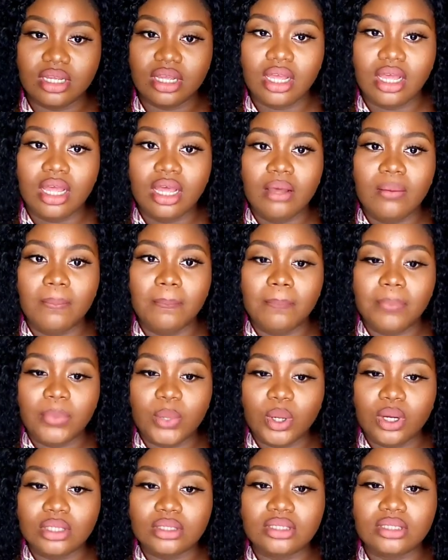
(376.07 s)
But
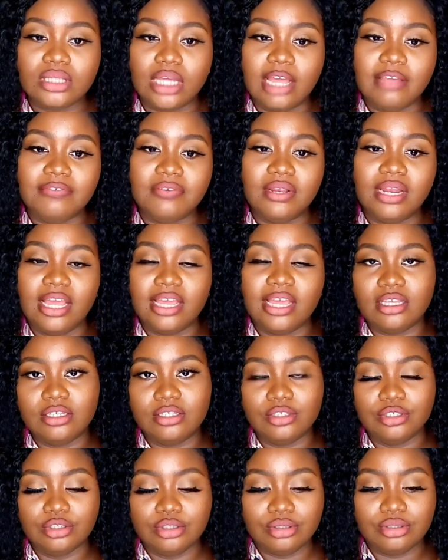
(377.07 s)
I feel like you
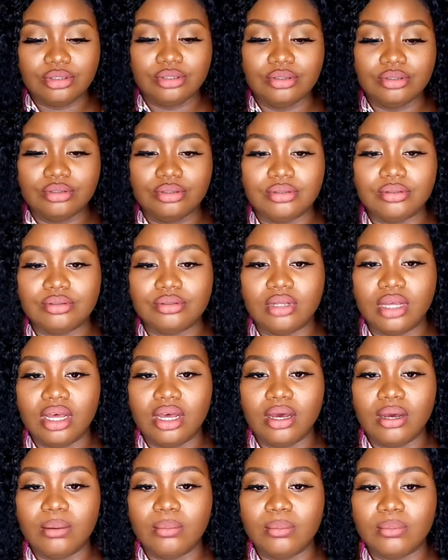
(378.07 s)
should um,
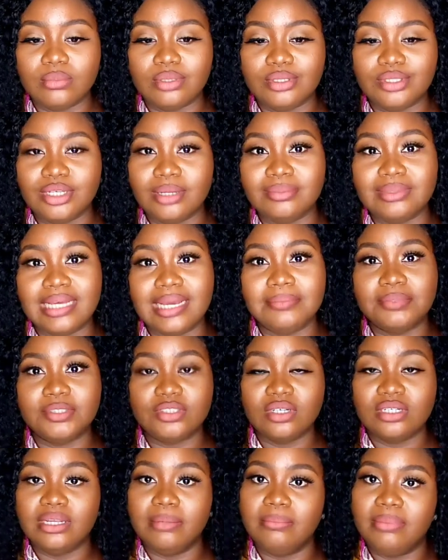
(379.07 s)
sometimes turn a
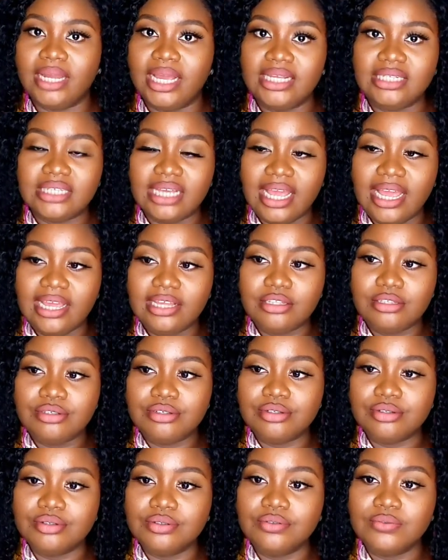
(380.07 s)
blind eye to
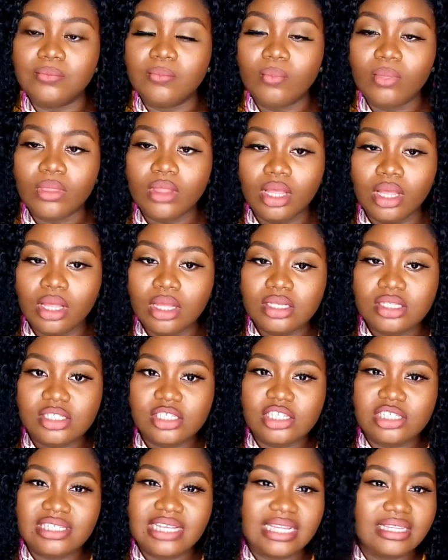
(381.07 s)

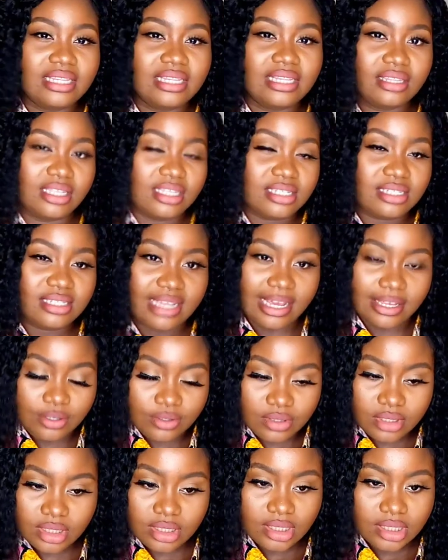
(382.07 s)
certain things that you
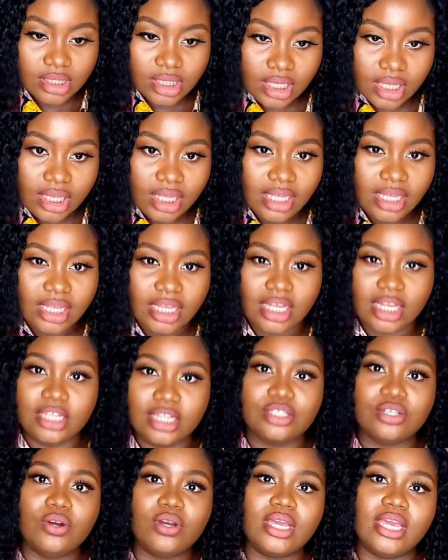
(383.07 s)
see it's
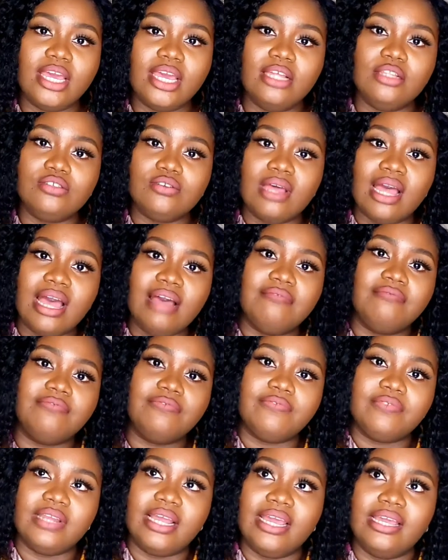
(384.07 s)
okay to have like
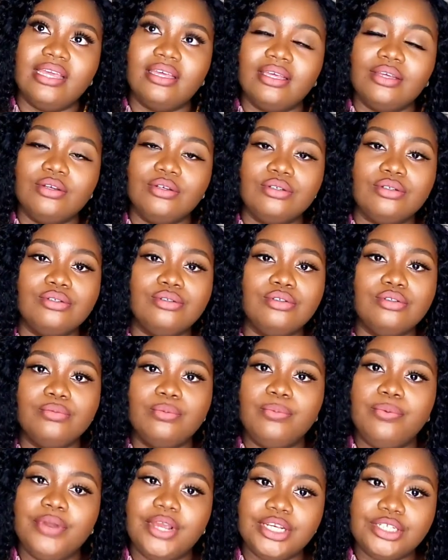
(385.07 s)
good
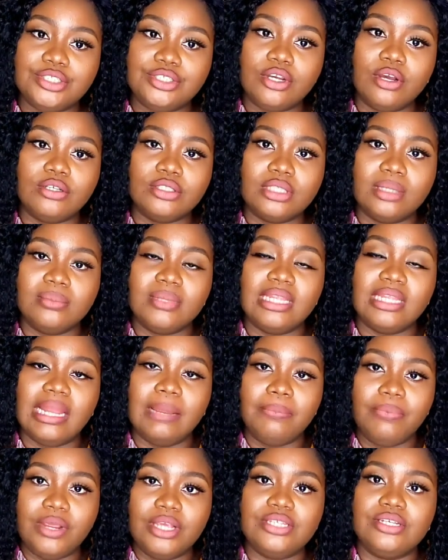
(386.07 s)
pressure something that
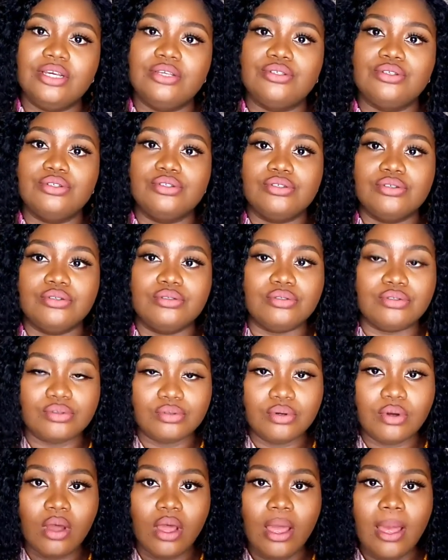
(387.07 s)
pressures you to do
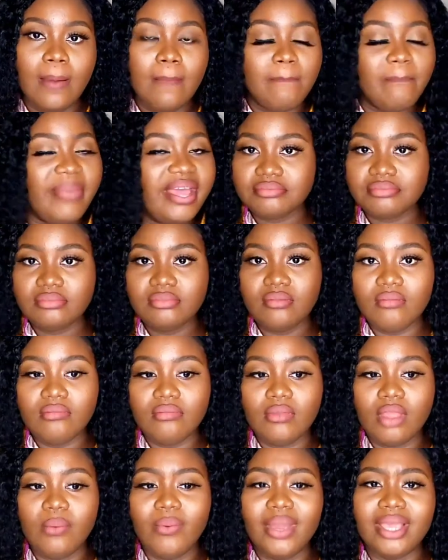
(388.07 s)
better but
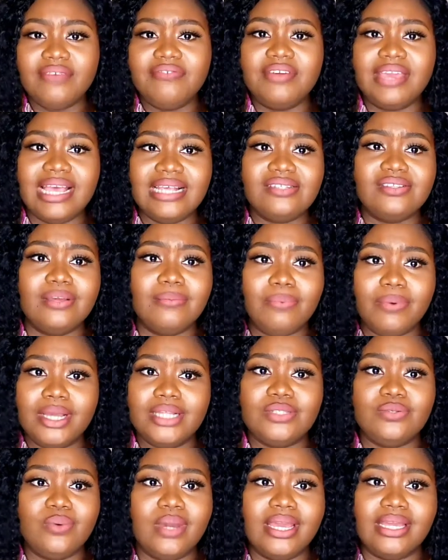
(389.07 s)
if it gets to a point where
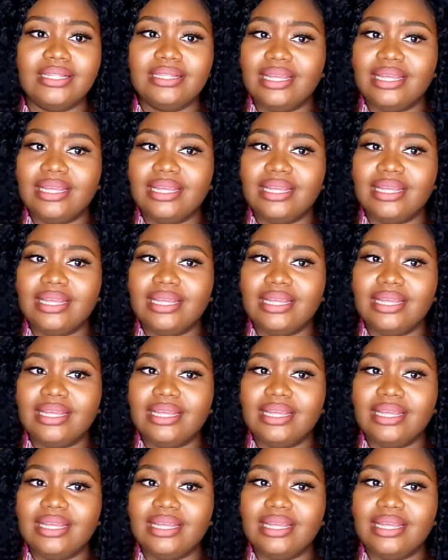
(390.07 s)
it